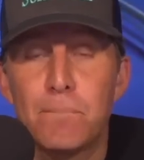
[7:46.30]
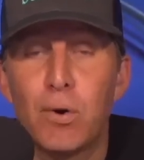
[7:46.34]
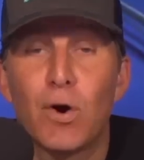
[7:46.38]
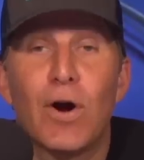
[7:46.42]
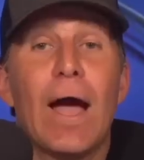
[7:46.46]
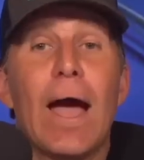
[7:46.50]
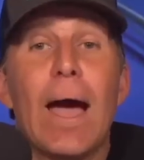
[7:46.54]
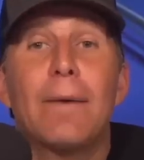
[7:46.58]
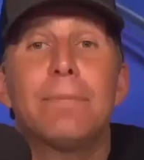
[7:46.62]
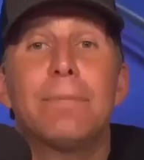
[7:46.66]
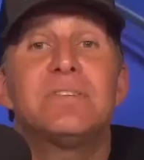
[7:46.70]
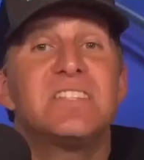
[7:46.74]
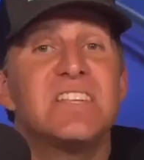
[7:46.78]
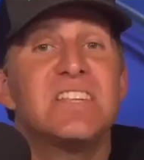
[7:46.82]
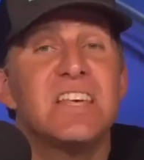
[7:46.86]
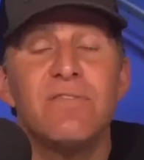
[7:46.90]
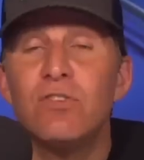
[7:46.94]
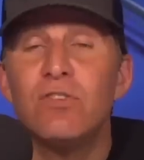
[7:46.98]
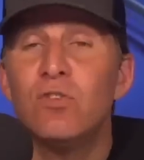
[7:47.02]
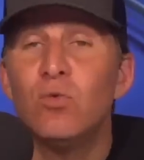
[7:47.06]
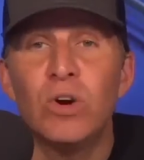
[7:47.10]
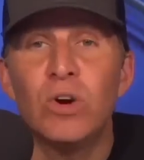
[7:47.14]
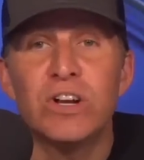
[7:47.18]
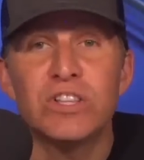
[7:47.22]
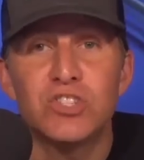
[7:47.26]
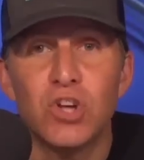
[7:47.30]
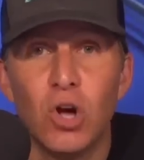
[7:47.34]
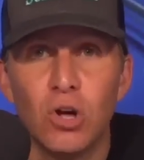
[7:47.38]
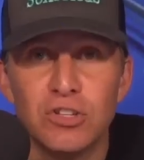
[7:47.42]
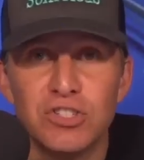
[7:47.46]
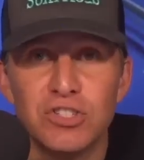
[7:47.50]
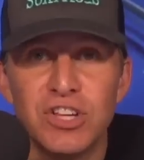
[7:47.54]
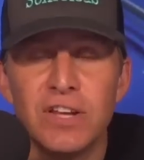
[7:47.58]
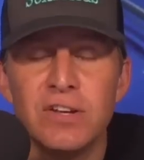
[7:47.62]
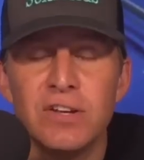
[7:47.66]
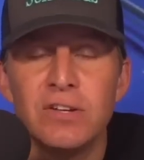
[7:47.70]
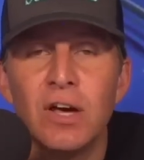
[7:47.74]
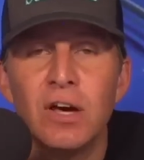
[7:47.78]
Perhaps even when it's all
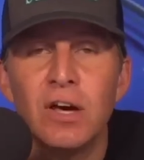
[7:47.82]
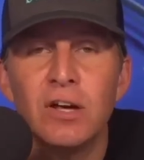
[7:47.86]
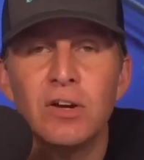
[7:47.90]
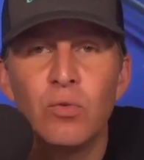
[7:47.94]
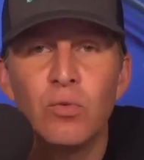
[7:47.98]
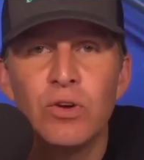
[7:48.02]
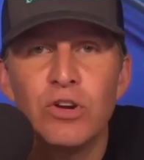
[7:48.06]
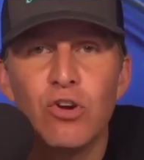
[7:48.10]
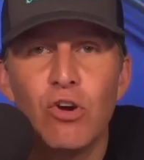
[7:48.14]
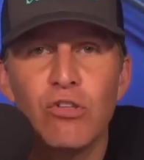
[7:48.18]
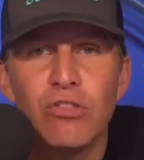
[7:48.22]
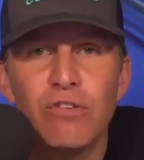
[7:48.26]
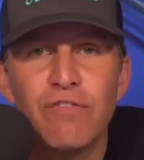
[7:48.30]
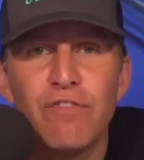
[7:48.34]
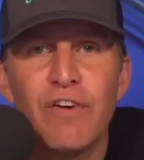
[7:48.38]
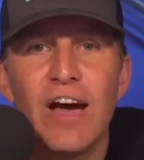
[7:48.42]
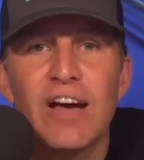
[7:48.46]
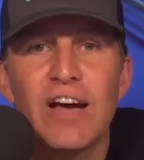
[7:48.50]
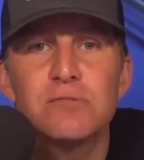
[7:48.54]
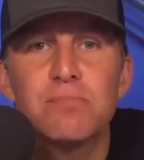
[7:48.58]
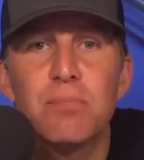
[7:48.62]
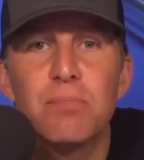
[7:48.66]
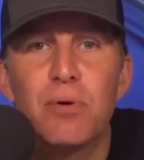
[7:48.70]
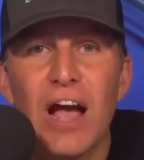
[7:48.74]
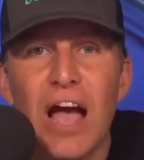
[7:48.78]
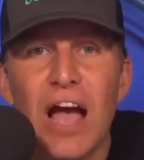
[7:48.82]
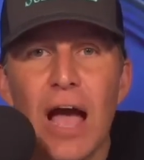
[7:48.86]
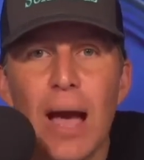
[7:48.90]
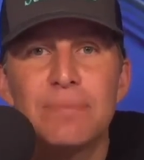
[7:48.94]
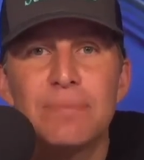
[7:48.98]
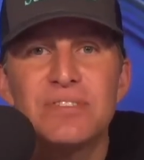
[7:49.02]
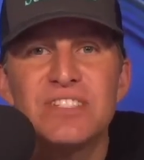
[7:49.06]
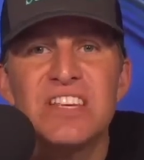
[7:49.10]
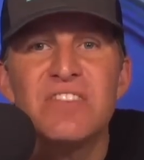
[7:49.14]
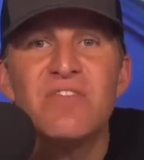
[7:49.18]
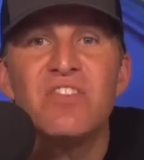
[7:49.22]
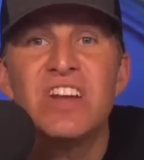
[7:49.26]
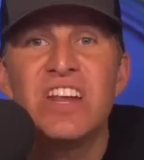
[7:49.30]
said and done and we know the facts,
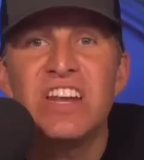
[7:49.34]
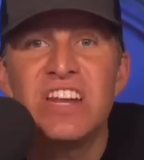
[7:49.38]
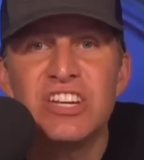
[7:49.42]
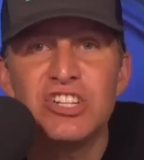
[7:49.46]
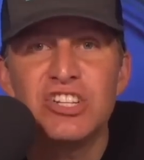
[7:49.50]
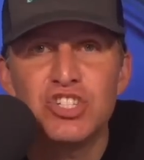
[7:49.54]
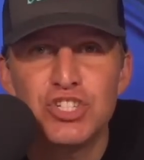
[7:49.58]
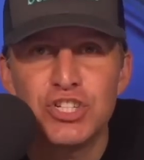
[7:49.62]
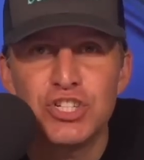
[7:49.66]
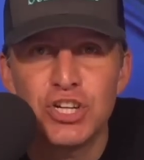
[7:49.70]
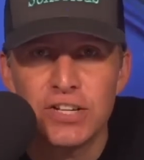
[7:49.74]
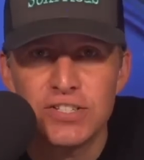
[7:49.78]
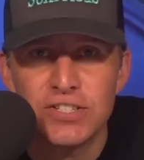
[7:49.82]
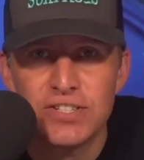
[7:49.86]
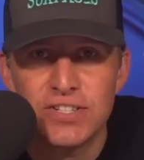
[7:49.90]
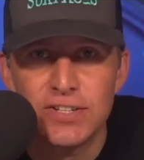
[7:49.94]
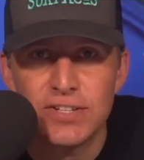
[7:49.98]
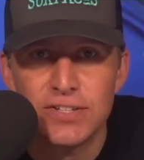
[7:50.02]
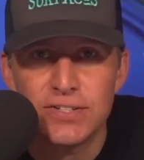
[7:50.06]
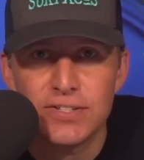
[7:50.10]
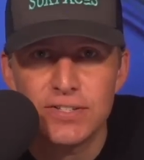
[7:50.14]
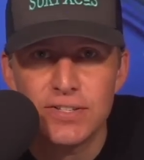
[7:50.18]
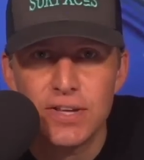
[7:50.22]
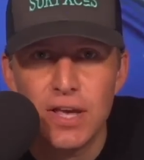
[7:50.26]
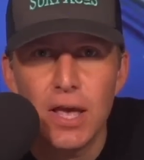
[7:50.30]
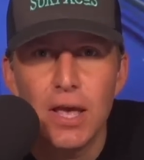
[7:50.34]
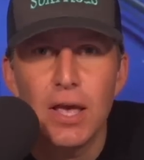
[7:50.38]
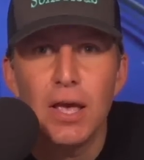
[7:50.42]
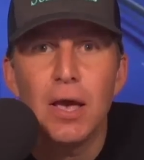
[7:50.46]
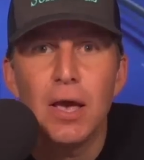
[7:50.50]
perhaps even an injustice.